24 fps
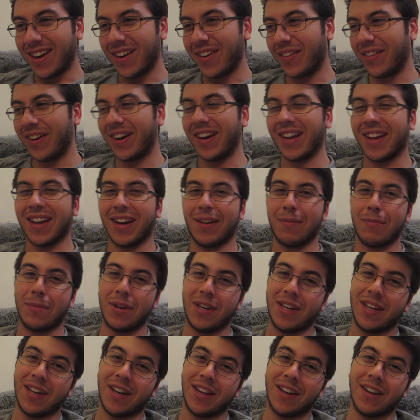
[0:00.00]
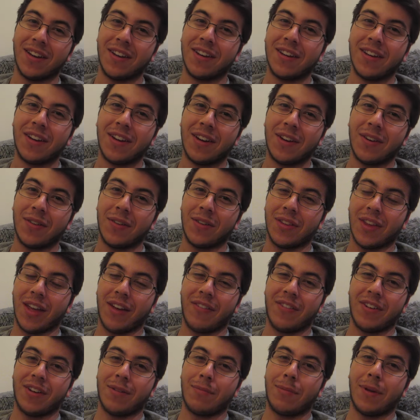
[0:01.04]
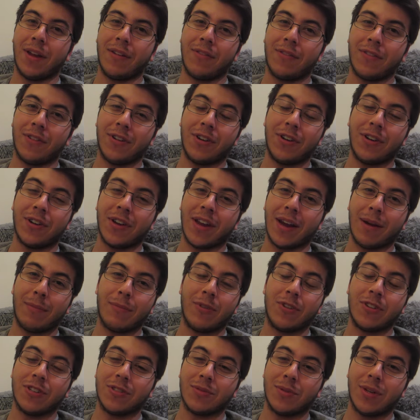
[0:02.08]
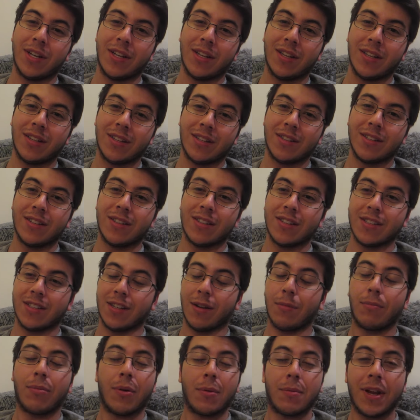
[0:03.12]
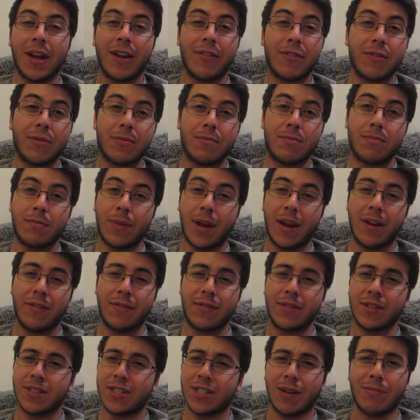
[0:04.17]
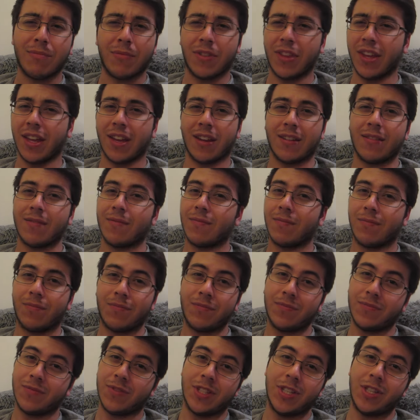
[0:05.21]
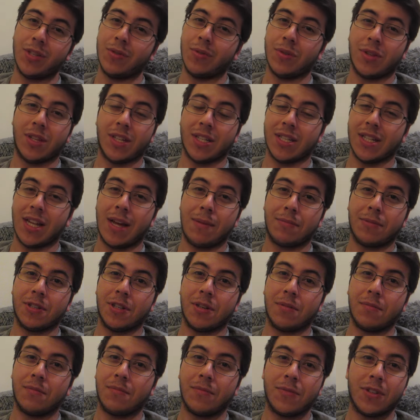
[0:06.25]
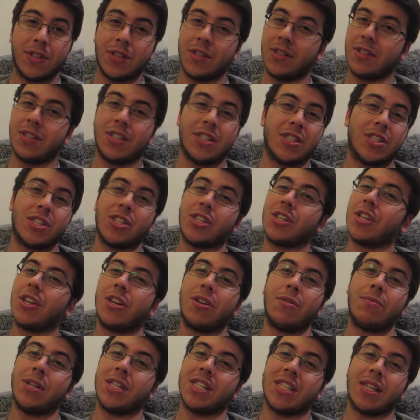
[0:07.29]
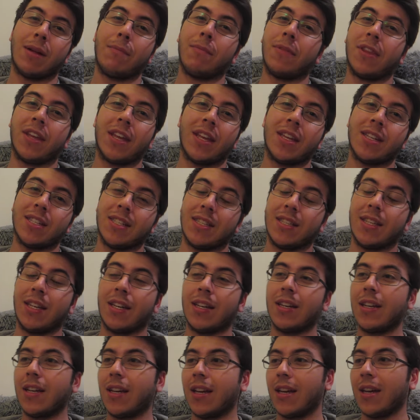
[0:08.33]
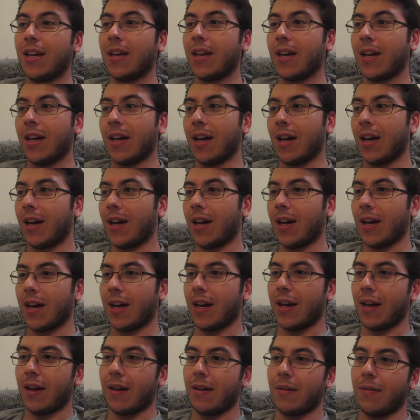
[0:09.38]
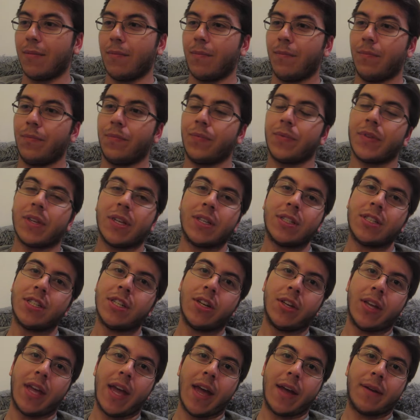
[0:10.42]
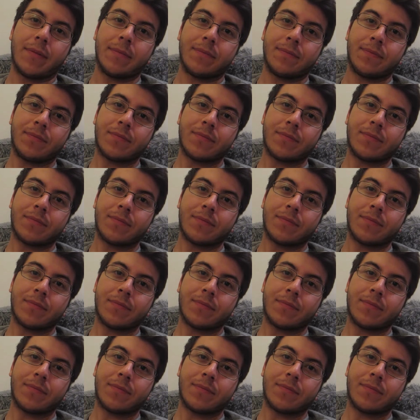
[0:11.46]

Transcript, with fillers: Really can't be done with having to pay for a new camera as well. So I'll probably have to pay for something to do with this laptop. There's gonna be something, isn't there? Uh, so yeah.